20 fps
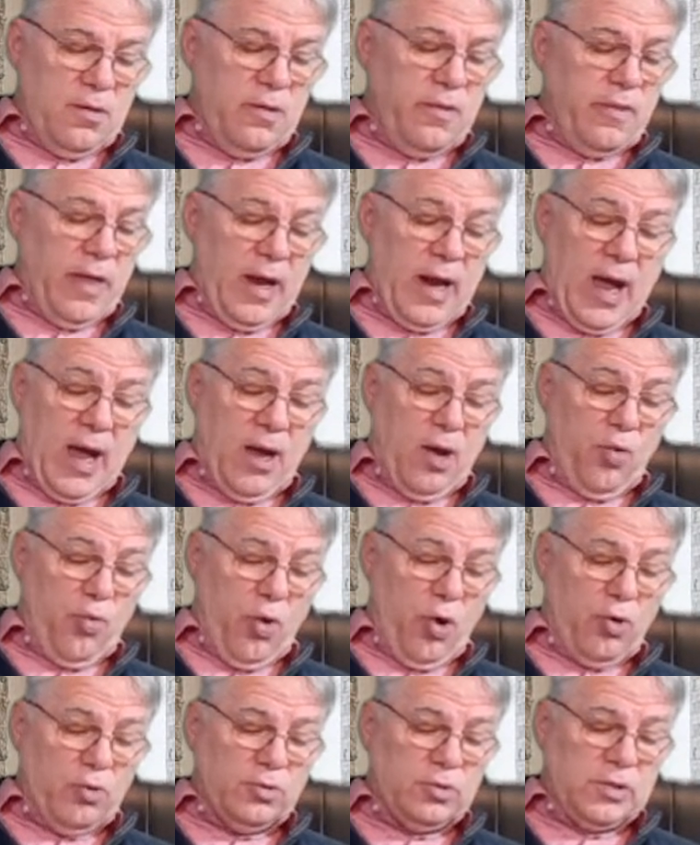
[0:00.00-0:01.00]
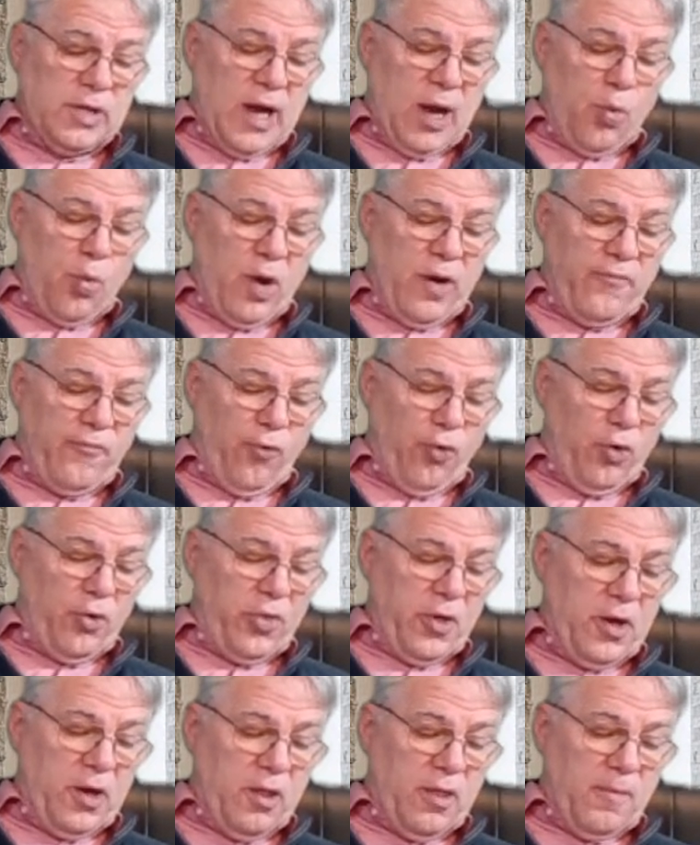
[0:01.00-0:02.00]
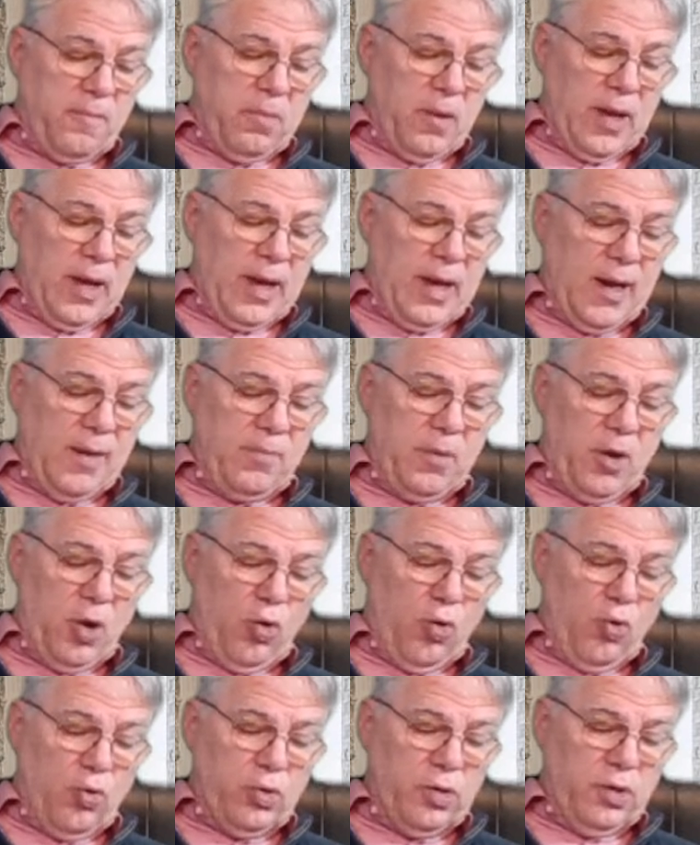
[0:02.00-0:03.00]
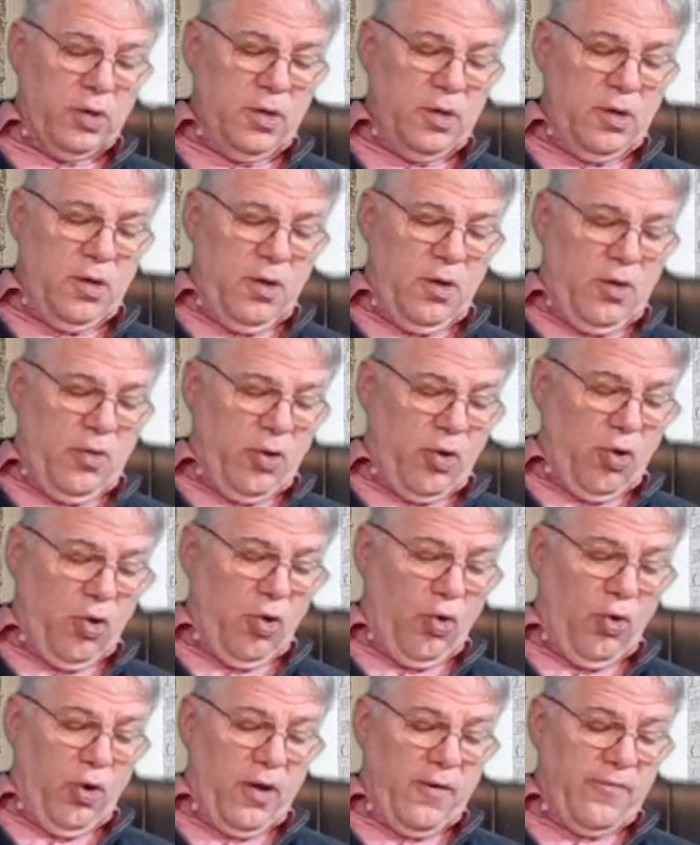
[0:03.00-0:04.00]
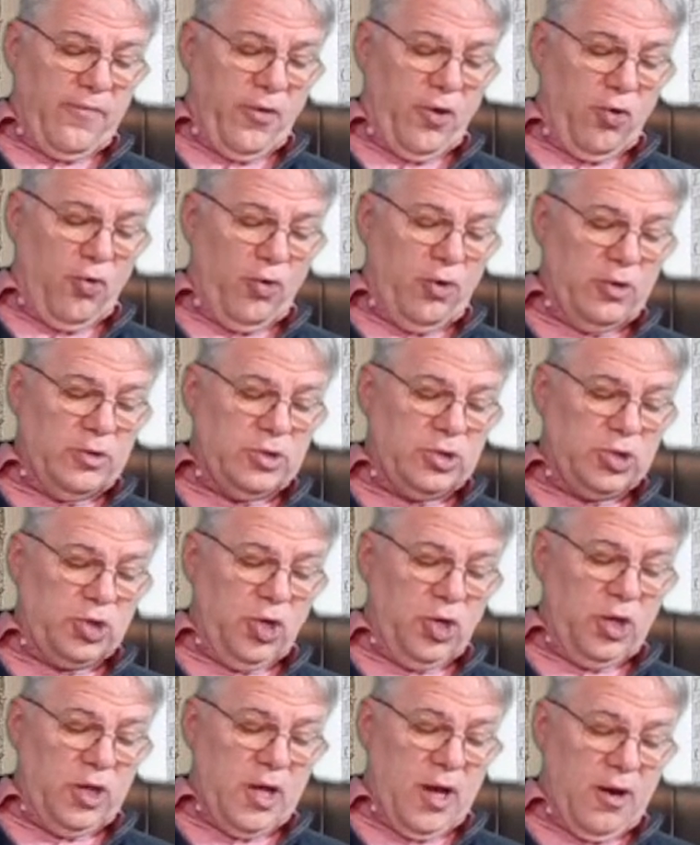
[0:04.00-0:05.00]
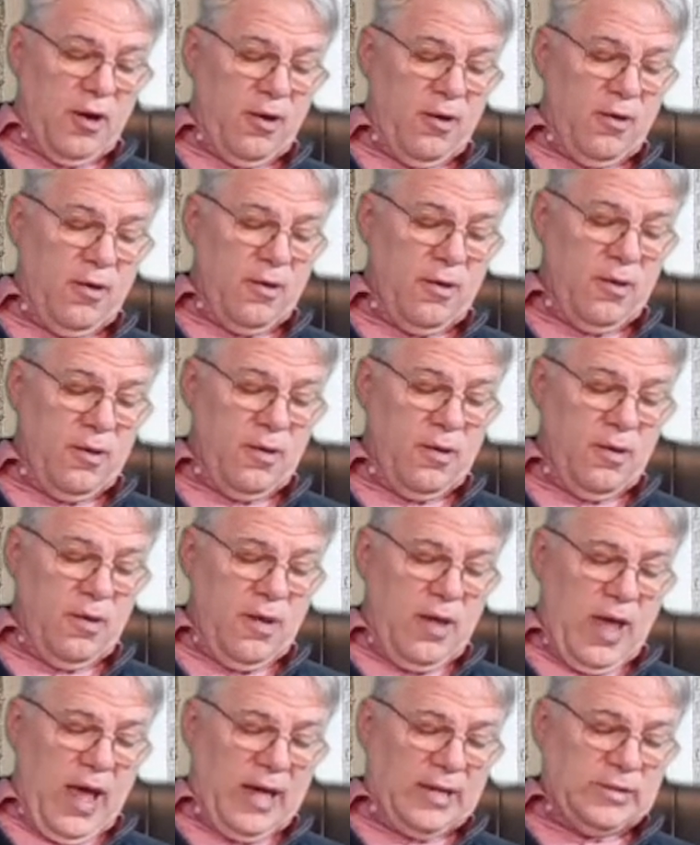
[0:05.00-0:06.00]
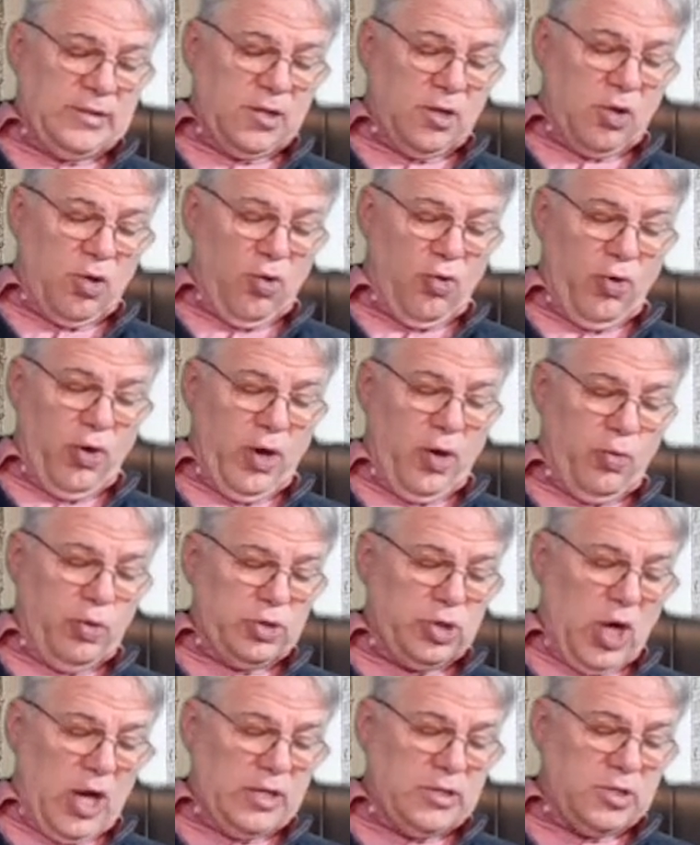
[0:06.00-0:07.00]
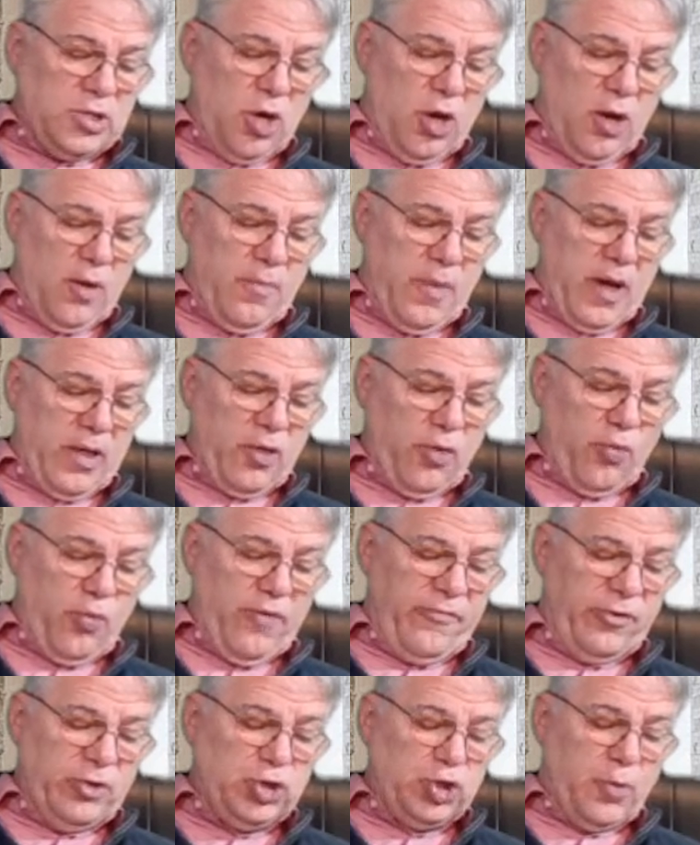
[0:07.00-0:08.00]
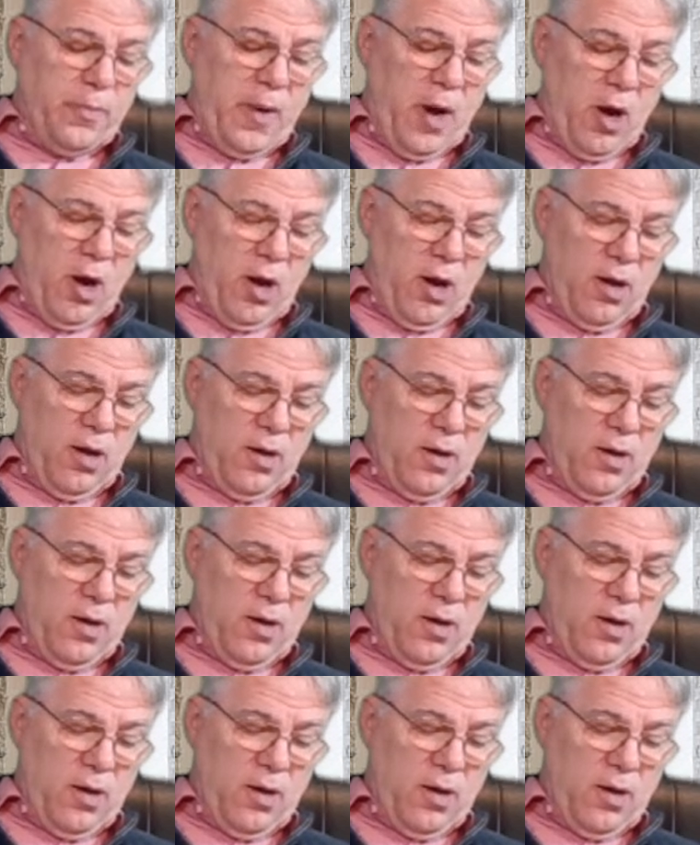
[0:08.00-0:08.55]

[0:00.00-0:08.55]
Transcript: Then I arose, and I went forth into the plain, and behold, the glory of the Lord stood there, as the glory which I saw by the river Chebar.